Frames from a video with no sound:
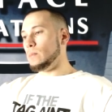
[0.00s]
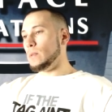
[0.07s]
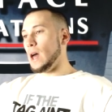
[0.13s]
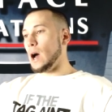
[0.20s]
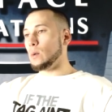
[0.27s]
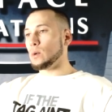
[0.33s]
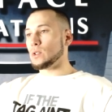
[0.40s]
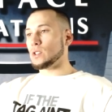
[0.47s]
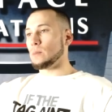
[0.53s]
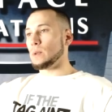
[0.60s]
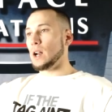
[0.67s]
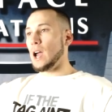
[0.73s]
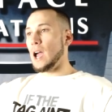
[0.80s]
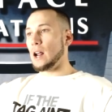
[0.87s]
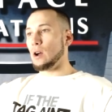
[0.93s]
that was something
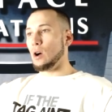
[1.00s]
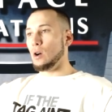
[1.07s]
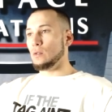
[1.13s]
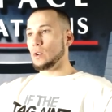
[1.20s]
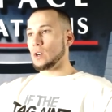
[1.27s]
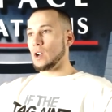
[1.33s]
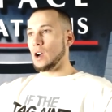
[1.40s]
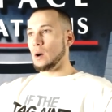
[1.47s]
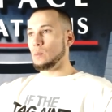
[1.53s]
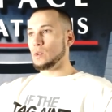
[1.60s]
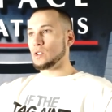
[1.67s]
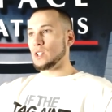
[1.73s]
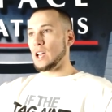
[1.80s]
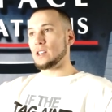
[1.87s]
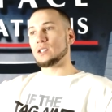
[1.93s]
I had to overcome
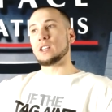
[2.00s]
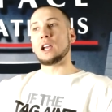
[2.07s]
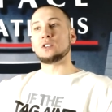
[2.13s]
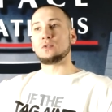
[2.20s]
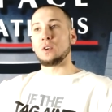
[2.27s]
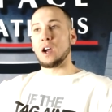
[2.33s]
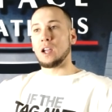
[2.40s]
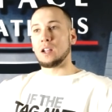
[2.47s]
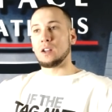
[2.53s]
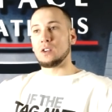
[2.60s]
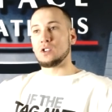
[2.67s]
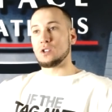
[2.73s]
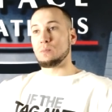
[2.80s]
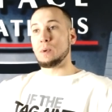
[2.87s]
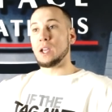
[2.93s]
was like stage fright,
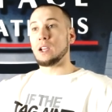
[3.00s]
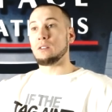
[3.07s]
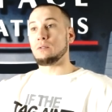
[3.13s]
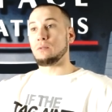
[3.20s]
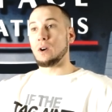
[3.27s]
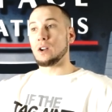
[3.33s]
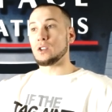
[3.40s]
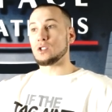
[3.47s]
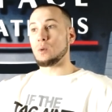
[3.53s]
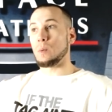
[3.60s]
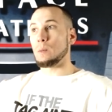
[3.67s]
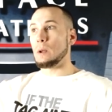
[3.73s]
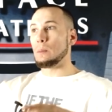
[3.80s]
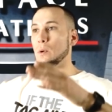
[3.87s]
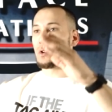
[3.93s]
just being in front of so many
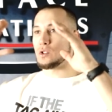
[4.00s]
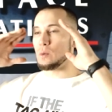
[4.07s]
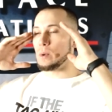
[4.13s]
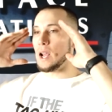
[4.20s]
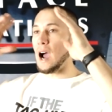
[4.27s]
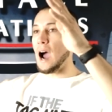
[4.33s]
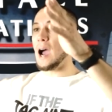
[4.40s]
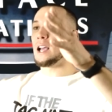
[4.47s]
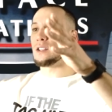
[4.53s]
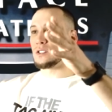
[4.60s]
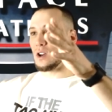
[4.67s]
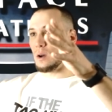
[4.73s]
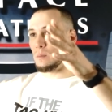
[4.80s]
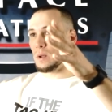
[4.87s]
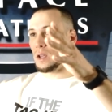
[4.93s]
people, so many eyes
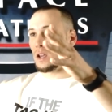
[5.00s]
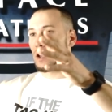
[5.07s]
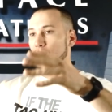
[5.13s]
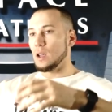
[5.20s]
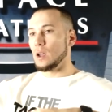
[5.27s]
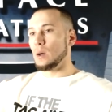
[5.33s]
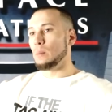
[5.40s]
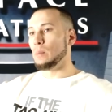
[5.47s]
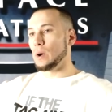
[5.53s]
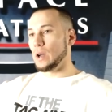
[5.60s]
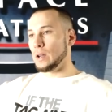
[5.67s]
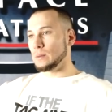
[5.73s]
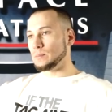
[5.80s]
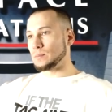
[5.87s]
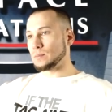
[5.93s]
on me.
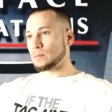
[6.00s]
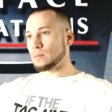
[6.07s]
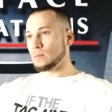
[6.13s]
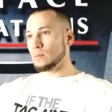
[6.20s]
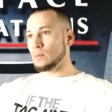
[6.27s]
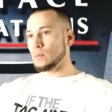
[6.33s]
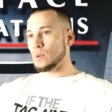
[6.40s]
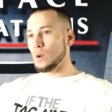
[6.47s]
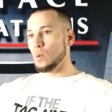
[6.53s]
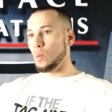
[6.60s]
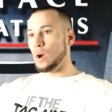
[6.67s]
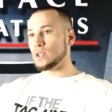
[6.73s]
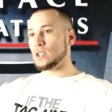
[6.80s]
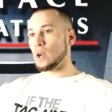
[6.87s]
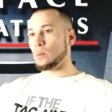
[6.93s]
But
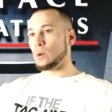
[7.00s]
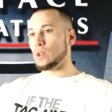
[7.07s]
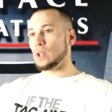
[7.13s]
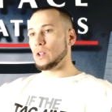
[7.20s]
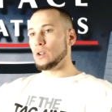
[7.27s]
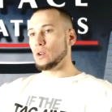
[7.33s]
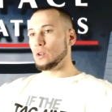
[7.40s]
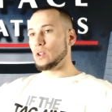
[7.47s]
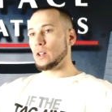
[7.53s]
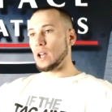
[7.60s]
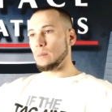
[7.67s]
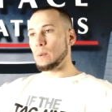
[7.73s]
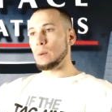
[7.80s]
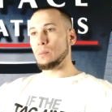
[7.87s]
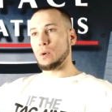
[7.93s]
once I really knew that
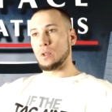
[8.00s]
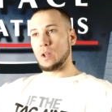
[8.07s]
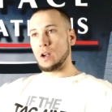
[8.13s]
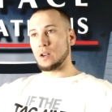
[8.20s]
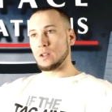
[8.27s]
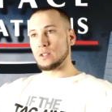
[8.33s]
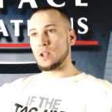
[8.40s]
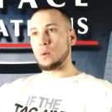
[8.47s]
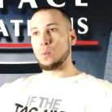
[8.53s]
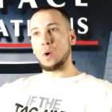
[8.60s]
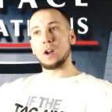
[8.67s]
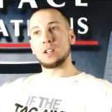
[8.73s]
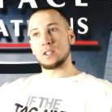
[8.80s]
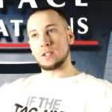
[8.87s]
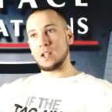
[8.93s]
like people were there because they
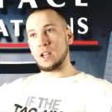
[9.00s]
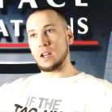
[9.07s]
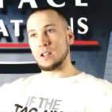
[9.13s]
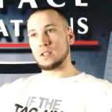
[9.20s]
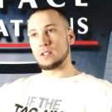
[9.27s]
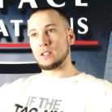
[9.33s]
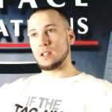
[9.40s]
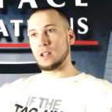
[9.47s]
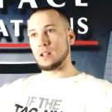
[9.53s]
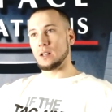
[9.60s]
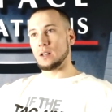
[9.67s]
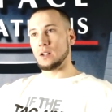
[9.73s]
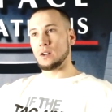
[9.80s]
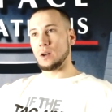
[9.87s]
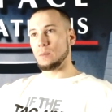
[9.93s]
want to see us
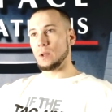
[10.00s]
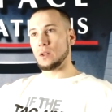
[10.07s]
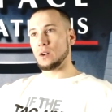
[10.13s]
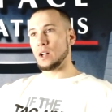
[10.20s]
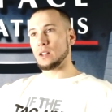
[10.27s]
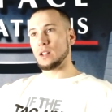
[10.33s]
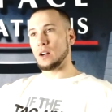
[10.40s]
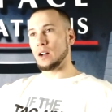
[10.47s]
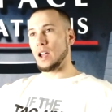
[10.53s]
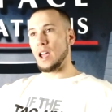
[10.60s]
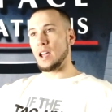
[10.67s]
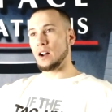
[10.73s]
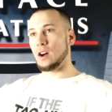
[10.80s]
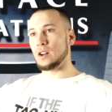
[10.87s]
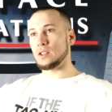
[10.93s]
and you know I mean they're not there to
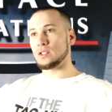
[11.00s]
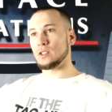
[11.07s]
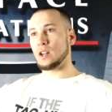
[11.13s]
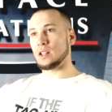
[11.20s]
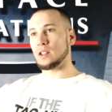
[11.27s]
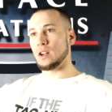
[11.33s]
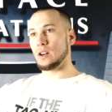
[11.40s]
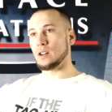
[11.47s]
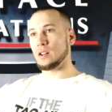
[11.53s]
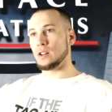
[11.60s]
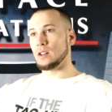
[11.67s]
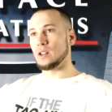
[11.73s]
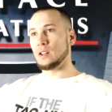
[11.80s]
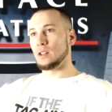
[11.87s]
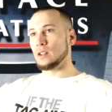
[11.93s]
hate on us, they're not there to